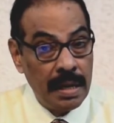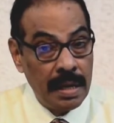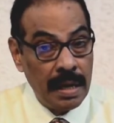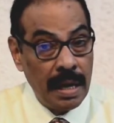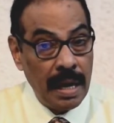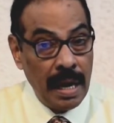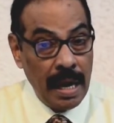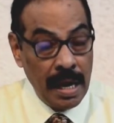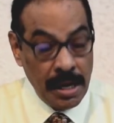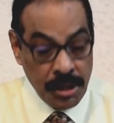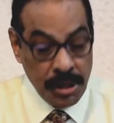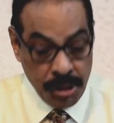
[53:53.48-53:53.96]

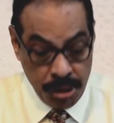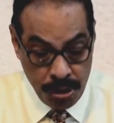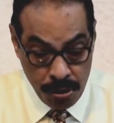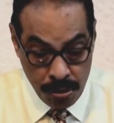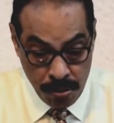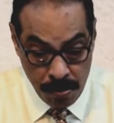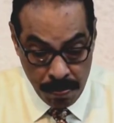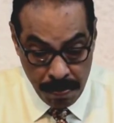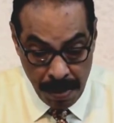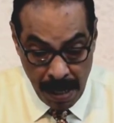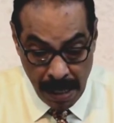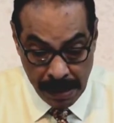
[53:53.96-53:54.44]
as
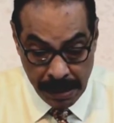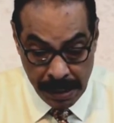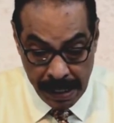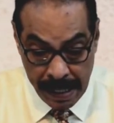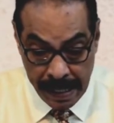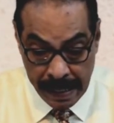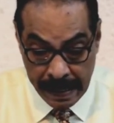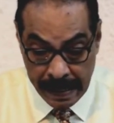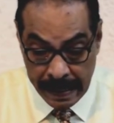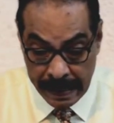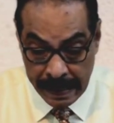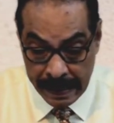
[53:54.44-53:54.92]
you
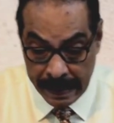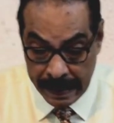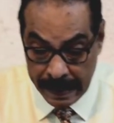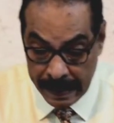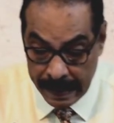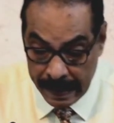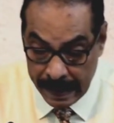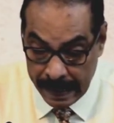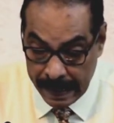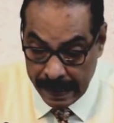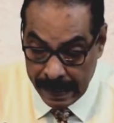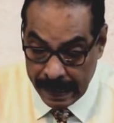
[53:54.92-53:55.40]
partake
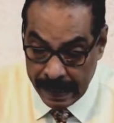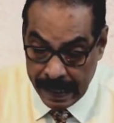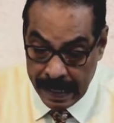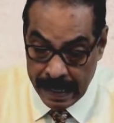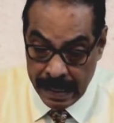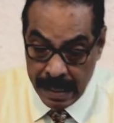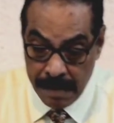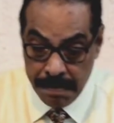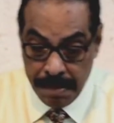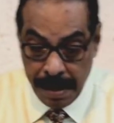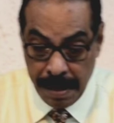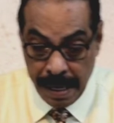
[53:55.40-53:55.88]

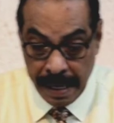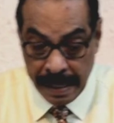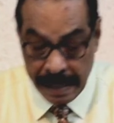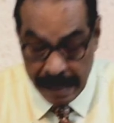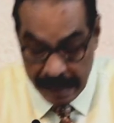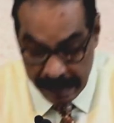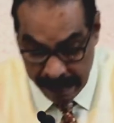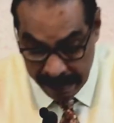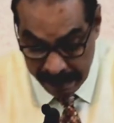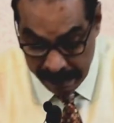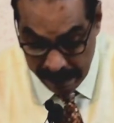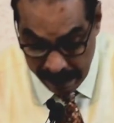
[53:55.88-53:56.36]
in the
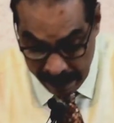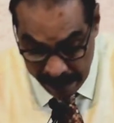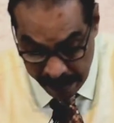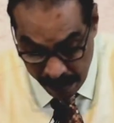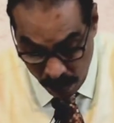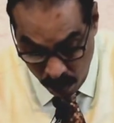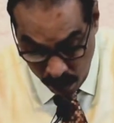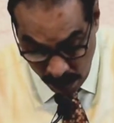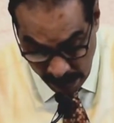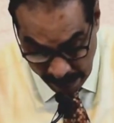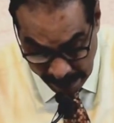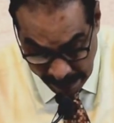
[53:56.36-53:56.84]
bread and
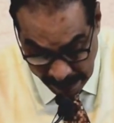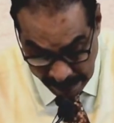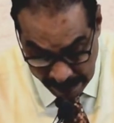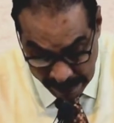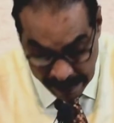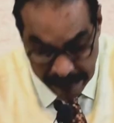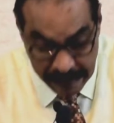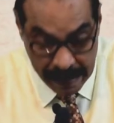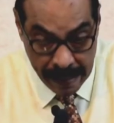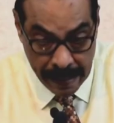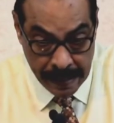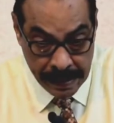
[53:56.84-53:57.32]
the wine,
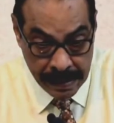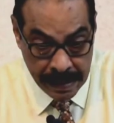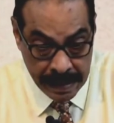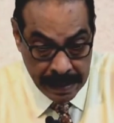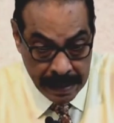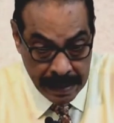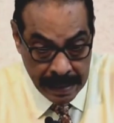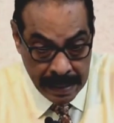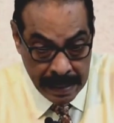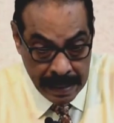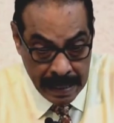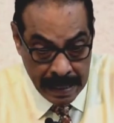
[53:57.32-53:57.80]
he says.
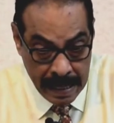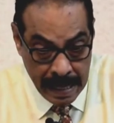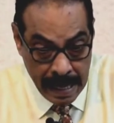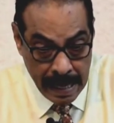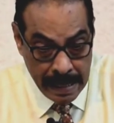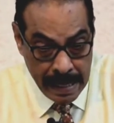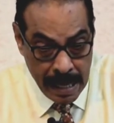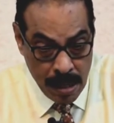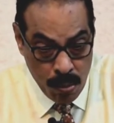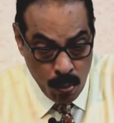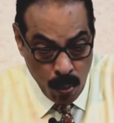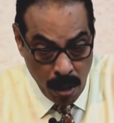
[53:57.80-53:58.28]

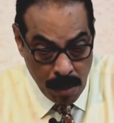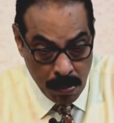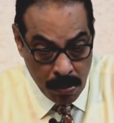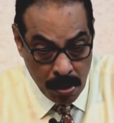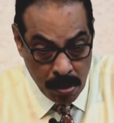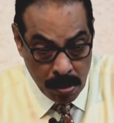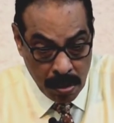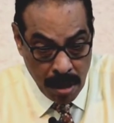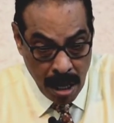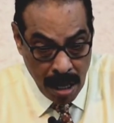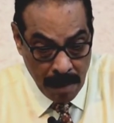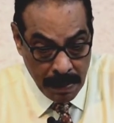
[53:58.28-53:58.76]
And then one
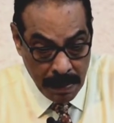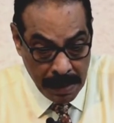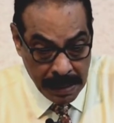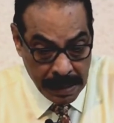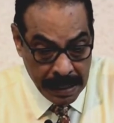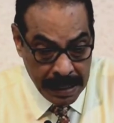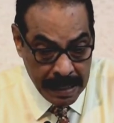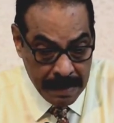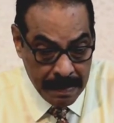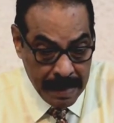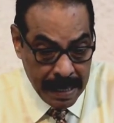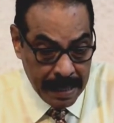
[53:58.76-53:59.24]
more comment
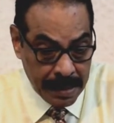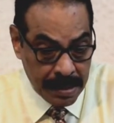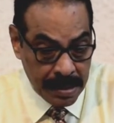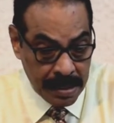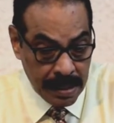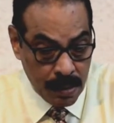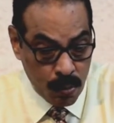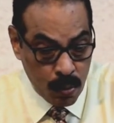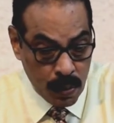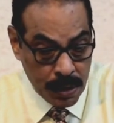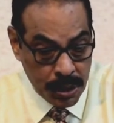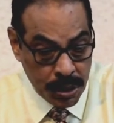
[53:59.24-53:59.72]
he makes
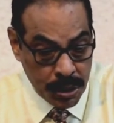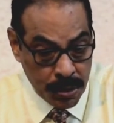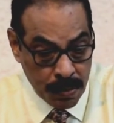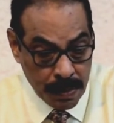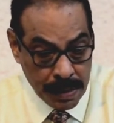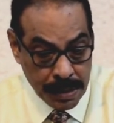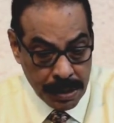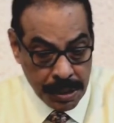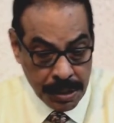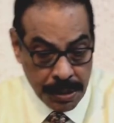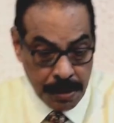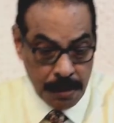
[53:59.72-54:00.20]
in verse
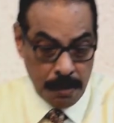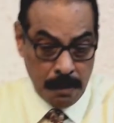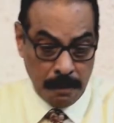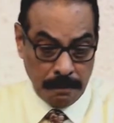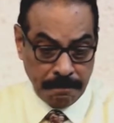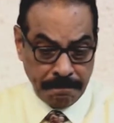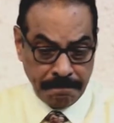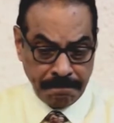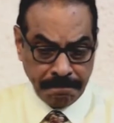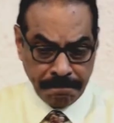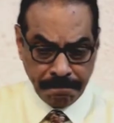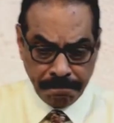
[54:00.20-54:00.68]

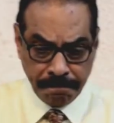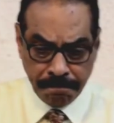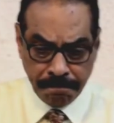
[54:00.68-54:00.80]
22.